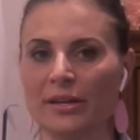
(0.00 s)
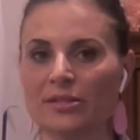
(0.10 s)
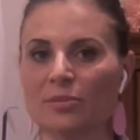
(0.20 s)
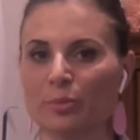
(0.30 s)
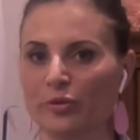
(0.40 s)

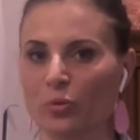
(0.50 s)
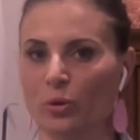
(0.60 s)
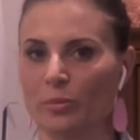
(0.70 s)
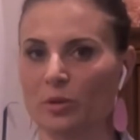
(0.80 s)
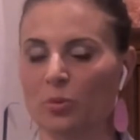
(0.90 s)
lines and
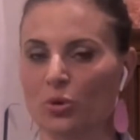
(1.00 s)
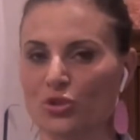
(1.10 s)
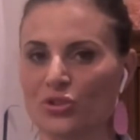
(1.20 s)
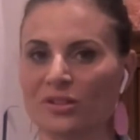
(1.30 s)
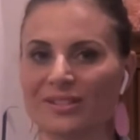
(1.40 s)
perform an
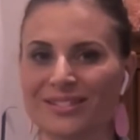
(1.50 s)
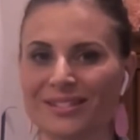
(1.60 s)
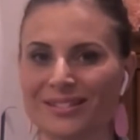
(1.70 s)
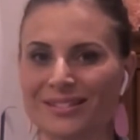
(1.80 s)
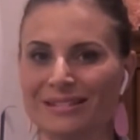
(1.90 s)
abortion
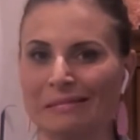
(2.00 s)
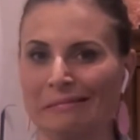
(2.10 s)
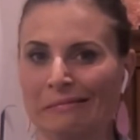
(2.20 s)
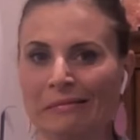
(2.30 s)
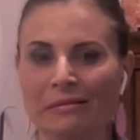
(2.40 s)
on a
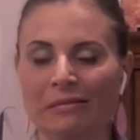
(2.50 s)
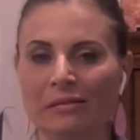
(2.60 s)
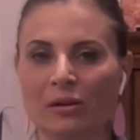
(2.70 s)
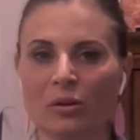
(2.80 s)
citizen.